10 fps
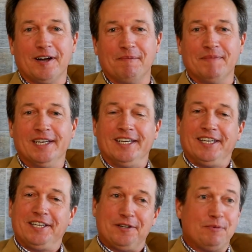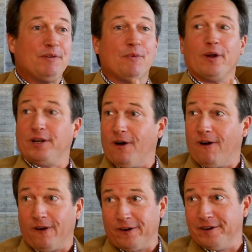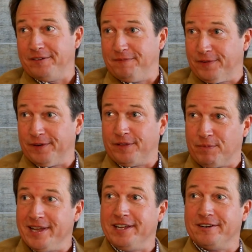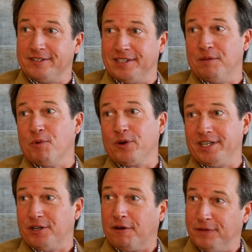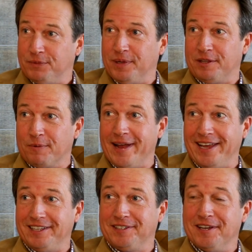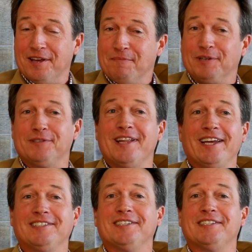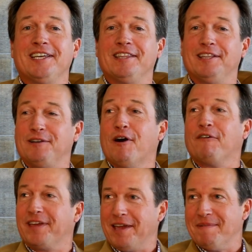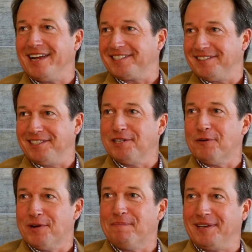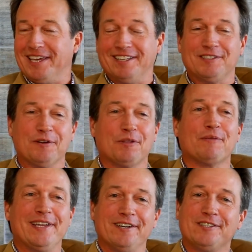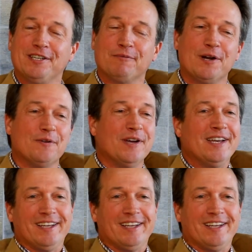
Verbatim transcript: Um, you know, we've worked hard for three years in the mortgage office with the rates, but it was nice to see that the golf game actually showed up again. Right. So three years in a row.